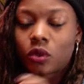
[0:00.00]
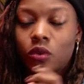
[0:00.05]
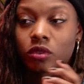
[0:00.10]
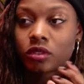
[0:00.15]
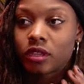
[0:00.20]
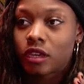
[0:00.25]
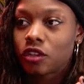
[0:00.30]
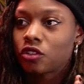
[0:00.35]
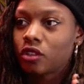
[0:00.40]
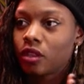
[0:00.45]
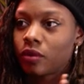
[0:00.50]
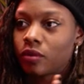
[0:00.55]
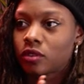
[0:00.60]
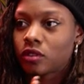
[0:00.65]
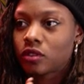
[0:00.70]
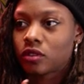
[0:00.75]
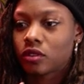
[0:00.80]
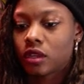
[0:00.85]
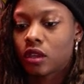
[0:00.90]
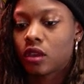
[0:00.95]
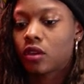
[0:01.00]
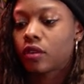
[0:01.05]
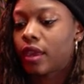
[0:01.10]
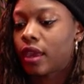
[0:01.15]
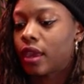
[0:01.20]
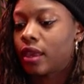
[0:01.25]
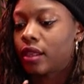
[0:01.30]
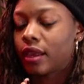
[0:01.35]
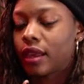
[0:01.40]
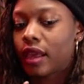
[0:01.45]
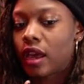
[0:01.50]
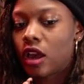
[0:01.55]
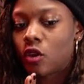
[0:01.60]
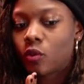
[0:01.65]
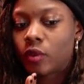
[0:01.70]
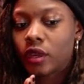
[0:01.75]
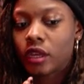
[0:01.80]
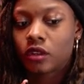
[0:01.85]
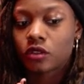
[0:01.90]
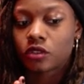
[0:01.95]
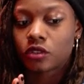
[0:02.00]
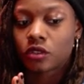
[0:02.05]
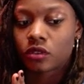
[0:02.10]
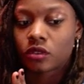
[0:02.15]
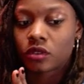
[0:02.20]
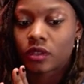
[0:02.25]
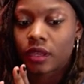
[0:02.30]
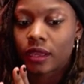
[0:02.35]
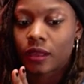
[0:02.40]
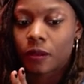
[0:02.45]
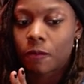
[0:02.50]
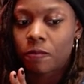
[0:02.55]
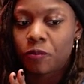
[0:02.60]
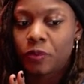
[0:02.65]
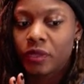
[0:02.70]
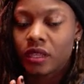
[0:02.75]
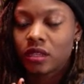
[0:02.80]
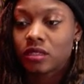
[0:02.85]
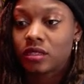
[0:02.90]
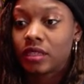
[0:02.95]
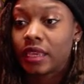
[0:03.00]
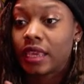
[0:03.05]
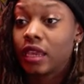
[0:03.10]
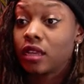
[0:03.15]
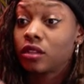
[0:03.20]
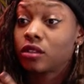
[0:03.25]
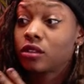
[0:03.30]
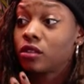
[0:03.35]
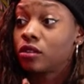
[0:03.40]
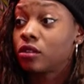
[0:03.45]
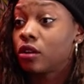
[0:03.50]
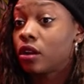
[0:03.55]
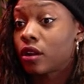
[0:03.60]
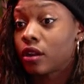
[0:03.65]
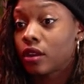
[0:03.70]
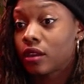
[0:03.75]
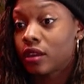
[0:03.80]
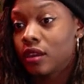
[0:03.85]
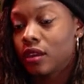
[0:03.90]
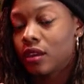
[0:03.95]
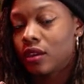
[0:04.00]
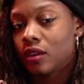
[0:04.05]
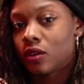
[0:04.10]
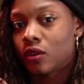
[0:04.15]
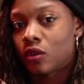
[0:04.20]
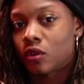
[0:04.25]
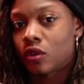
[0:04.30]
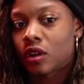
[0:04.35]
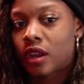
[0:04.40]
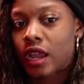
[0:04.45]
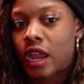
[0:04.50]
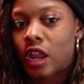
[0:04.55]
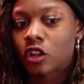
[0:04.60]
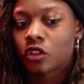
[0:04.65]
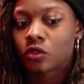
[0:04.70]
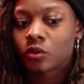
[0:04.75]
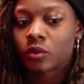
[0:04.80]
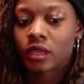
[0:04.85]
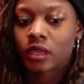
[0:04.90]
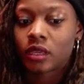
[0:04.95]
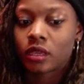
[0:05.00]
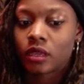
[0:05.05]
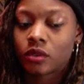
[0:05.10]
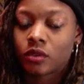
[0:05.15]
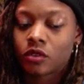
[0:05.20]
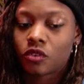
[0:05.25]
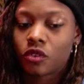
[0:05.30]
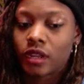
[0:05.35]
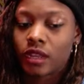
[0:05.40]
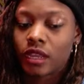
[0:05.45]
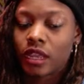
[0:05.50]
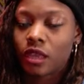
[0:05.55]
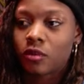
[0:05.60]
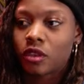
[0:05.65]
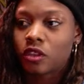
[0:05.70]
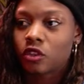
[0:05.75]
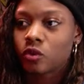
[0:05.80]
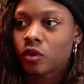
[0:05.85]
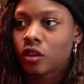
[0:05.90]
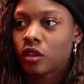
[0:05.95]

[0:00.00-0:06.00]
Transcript: a whole section that was just like, okay, like how are we gonna do like seeing into the dark? Or how do we create an image